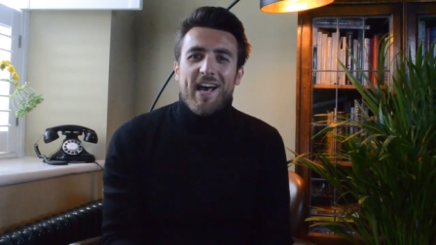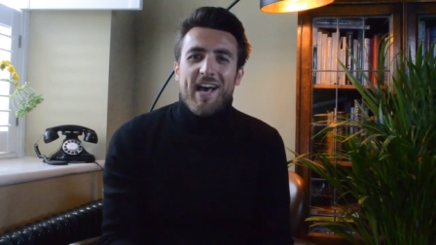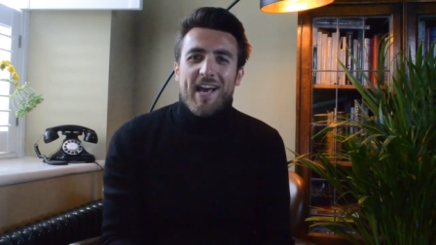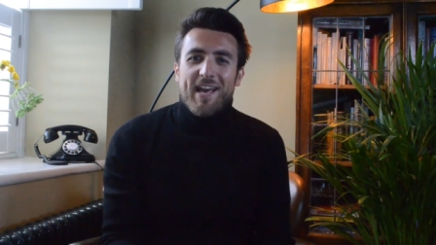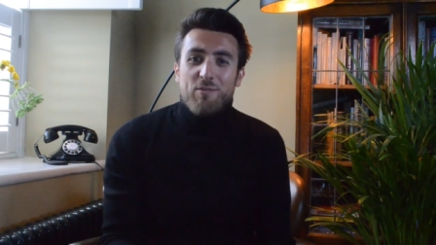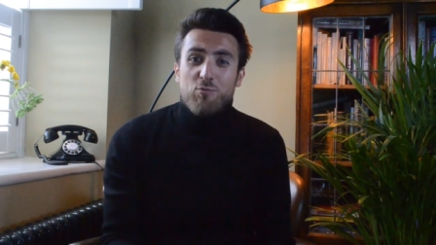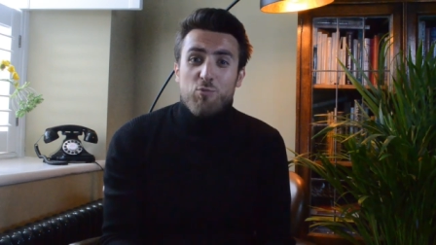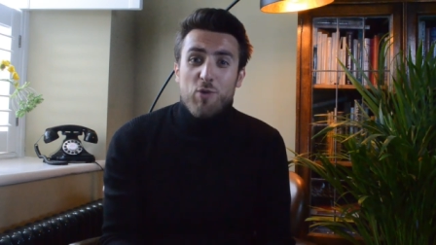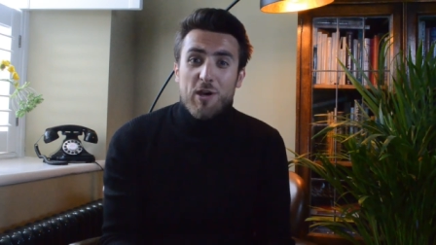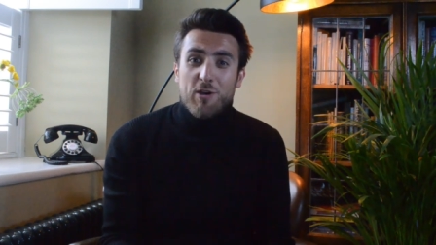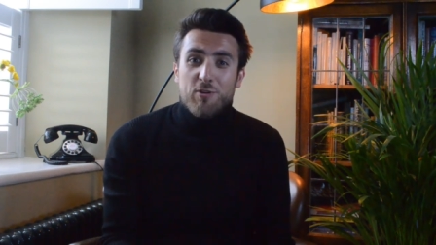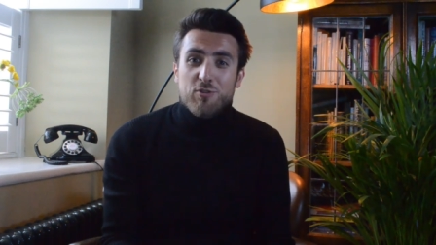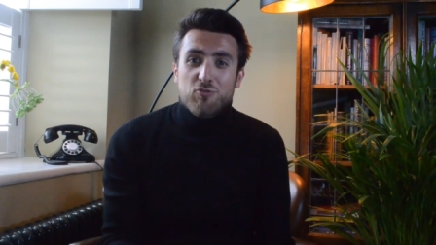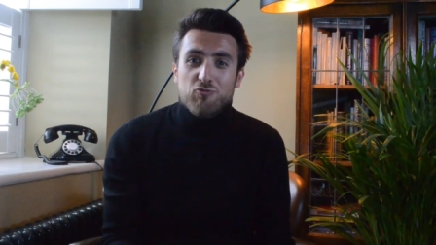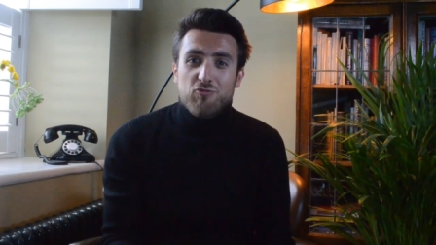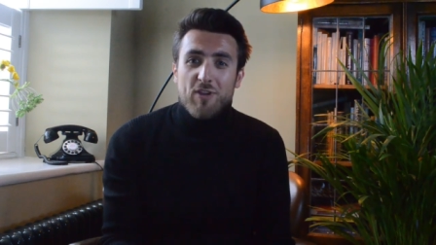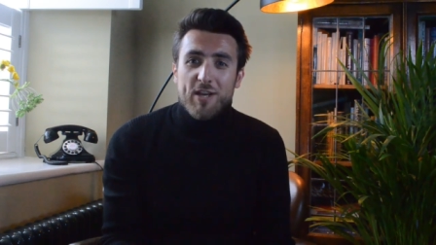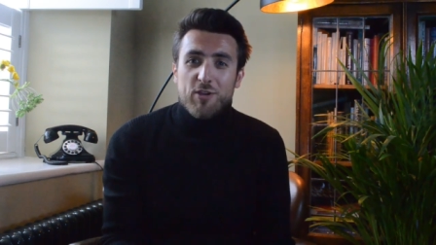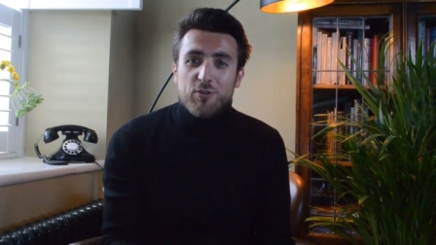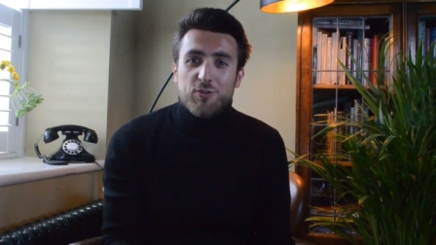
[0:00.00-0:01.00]
a world
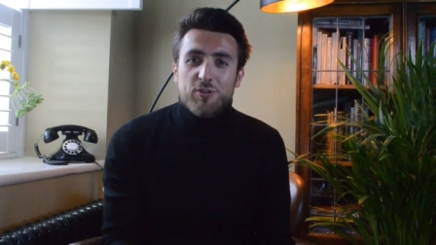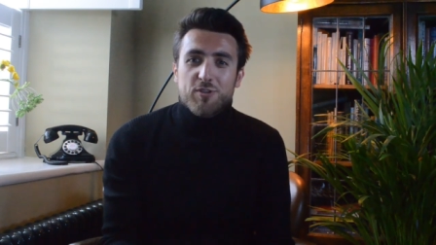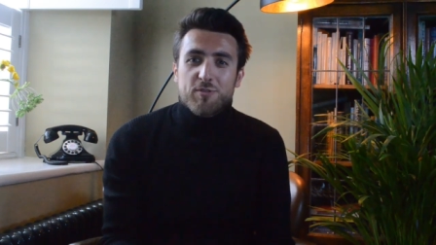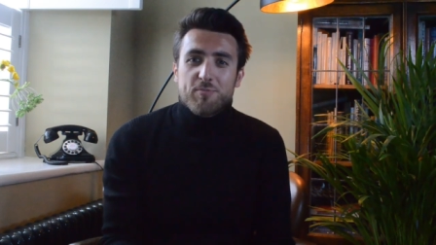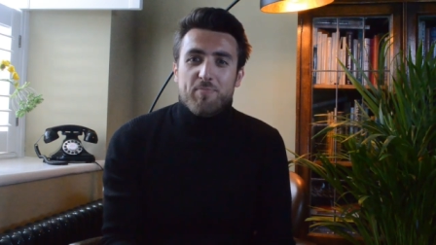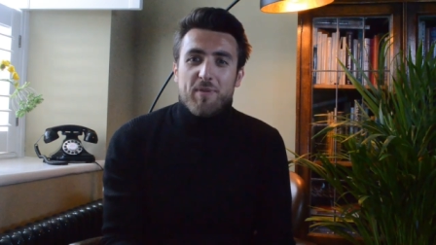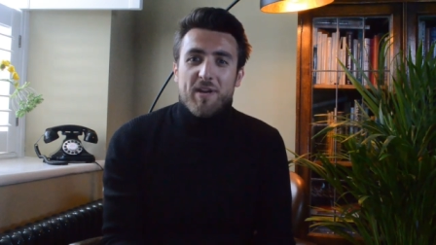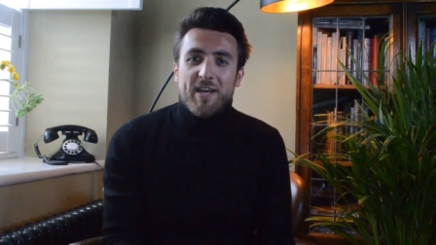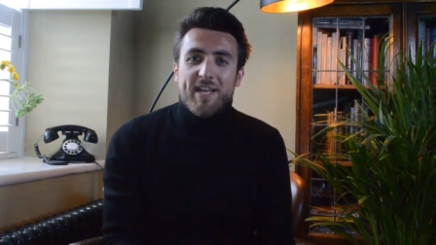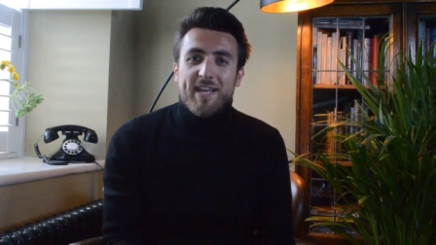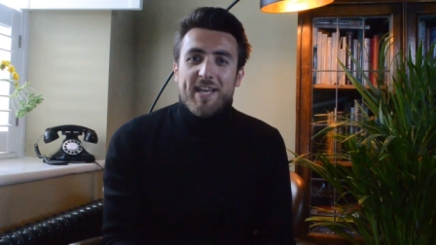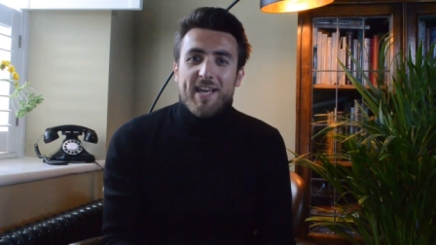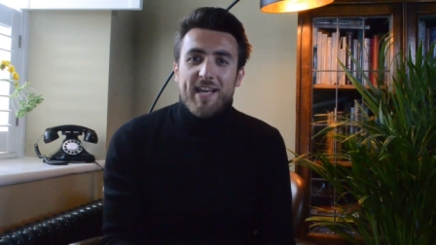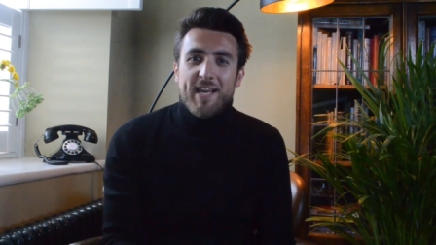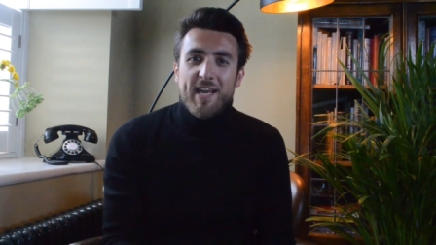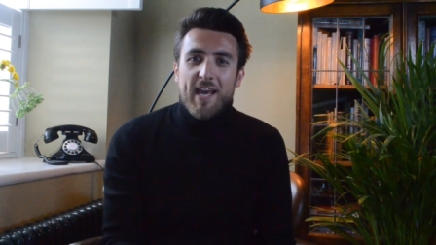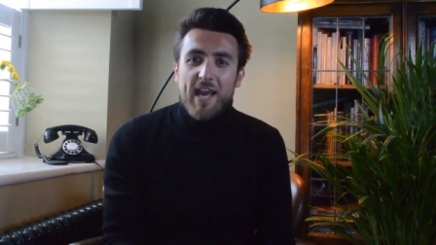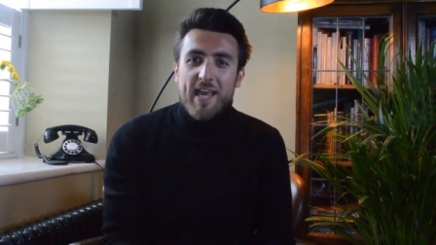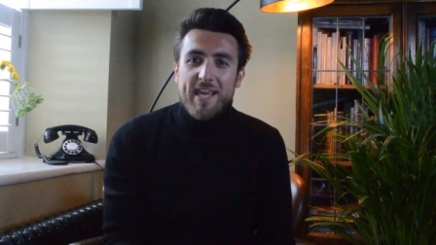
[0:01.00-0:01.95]
record breaking